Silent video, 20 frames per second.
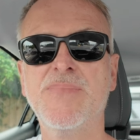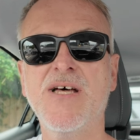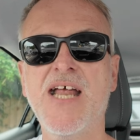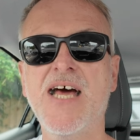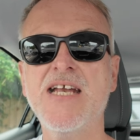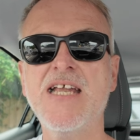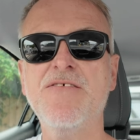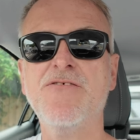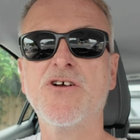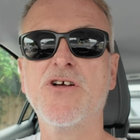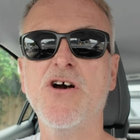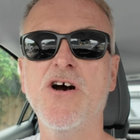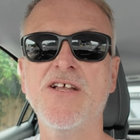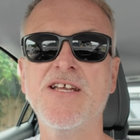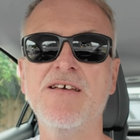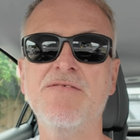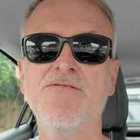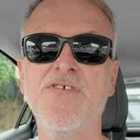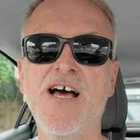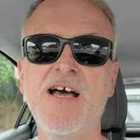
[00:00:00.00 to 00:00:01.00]
but I never got
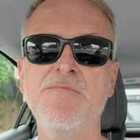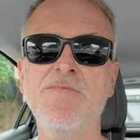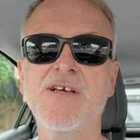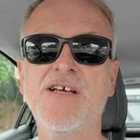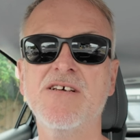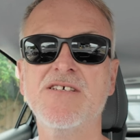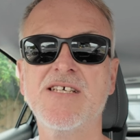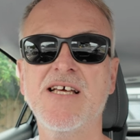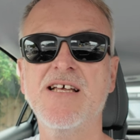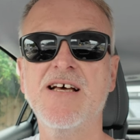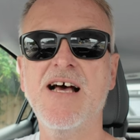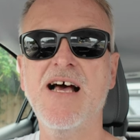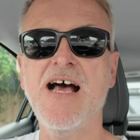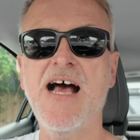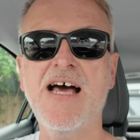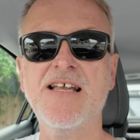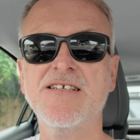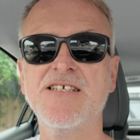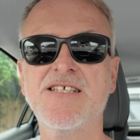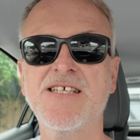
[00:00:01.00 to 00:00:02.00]
an invite because I
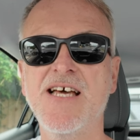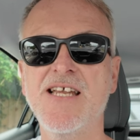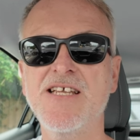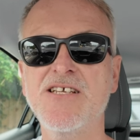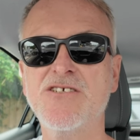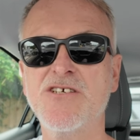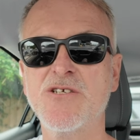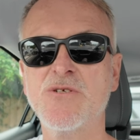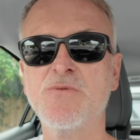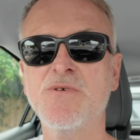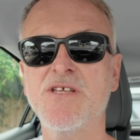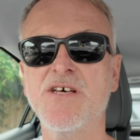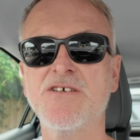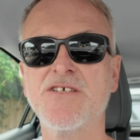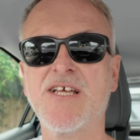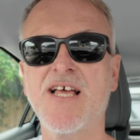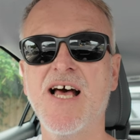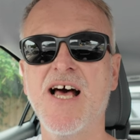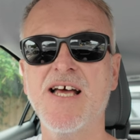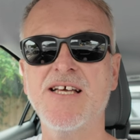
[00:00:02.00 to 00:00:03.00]
hadn't stayed in touch with
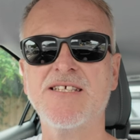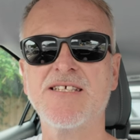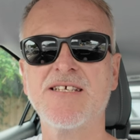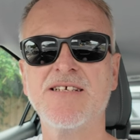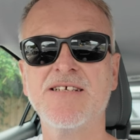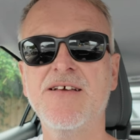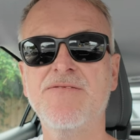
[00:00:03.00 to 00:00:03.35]
those guys.